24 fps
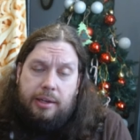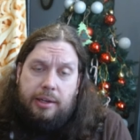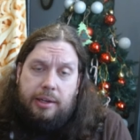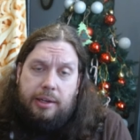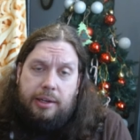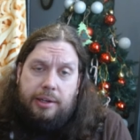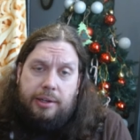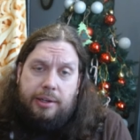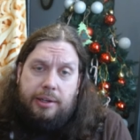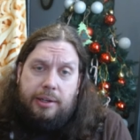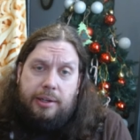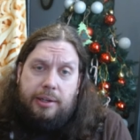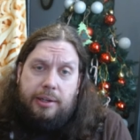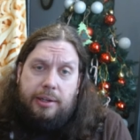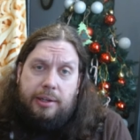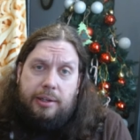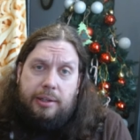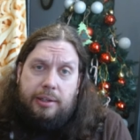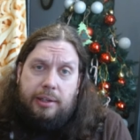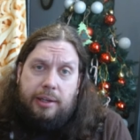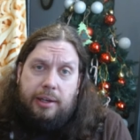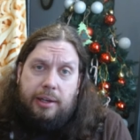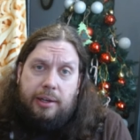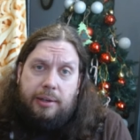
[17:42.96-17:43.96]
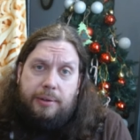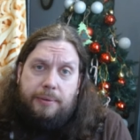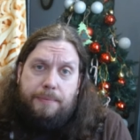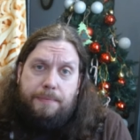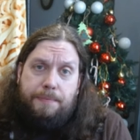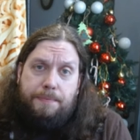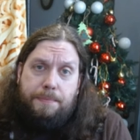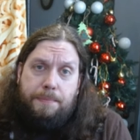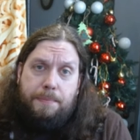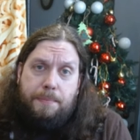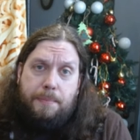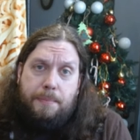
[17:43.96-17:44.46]
And uh, yeah,
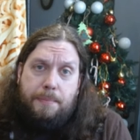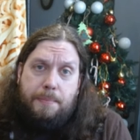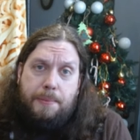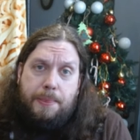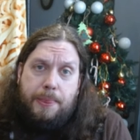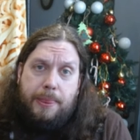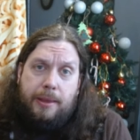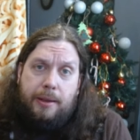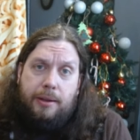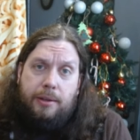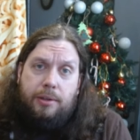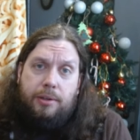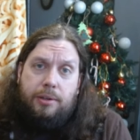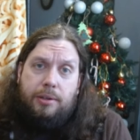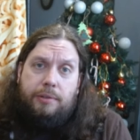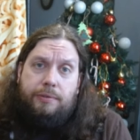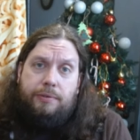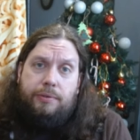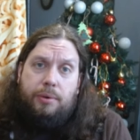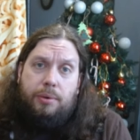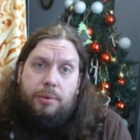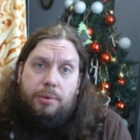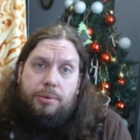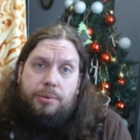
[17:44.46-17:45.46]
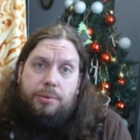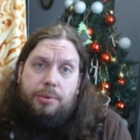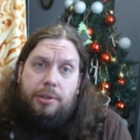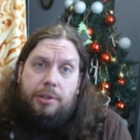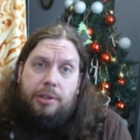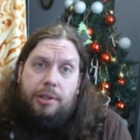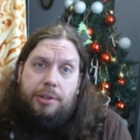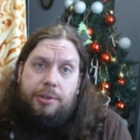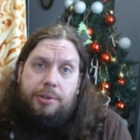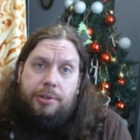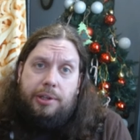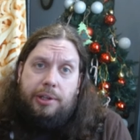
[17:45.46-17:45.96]
looking forward to
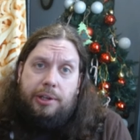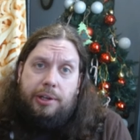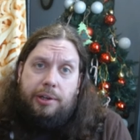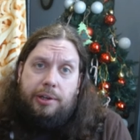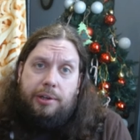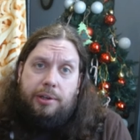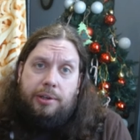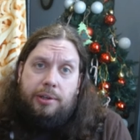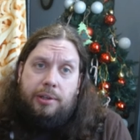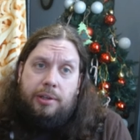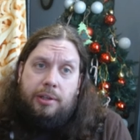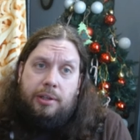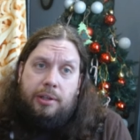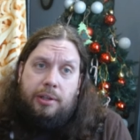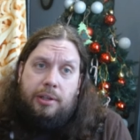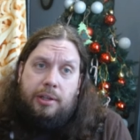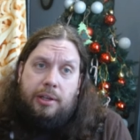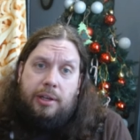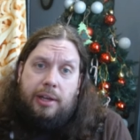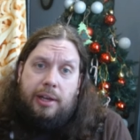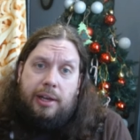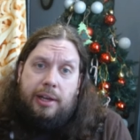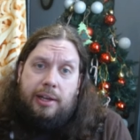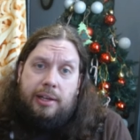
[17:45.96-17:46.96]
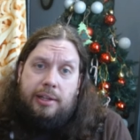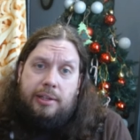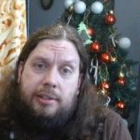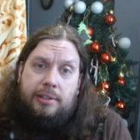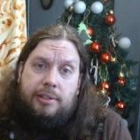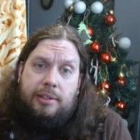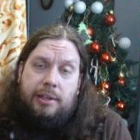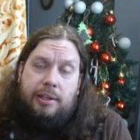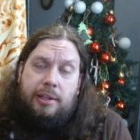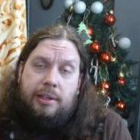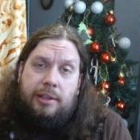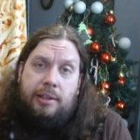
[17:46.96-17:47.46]
another year
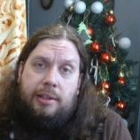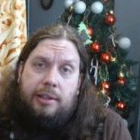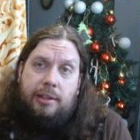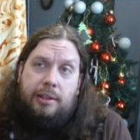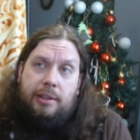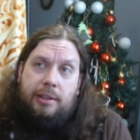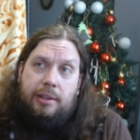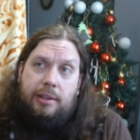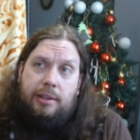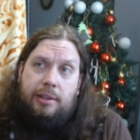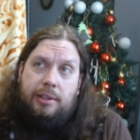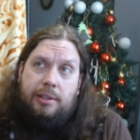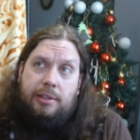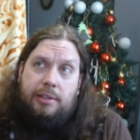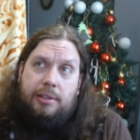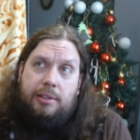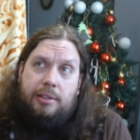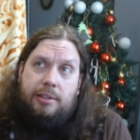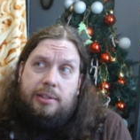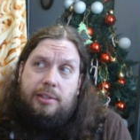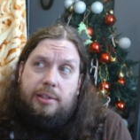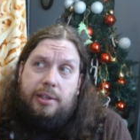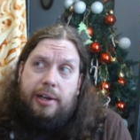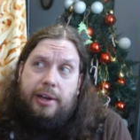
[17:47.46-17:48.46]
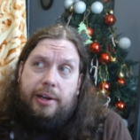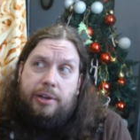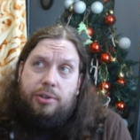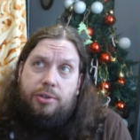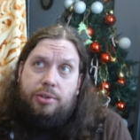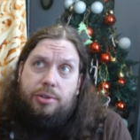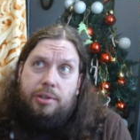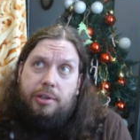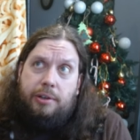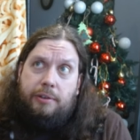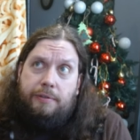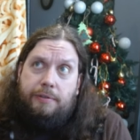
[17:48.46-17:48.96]
as uh, this is
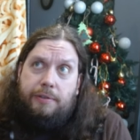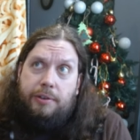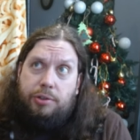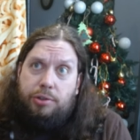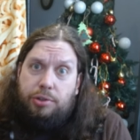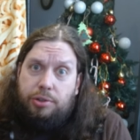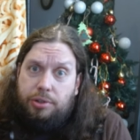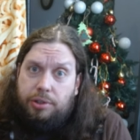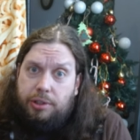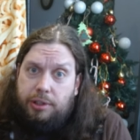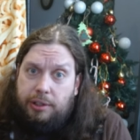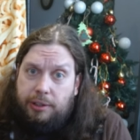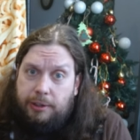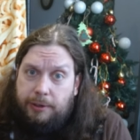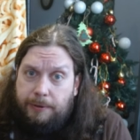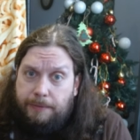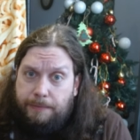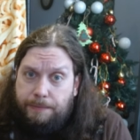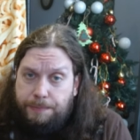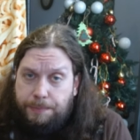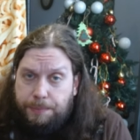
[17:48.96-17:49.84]
actually officially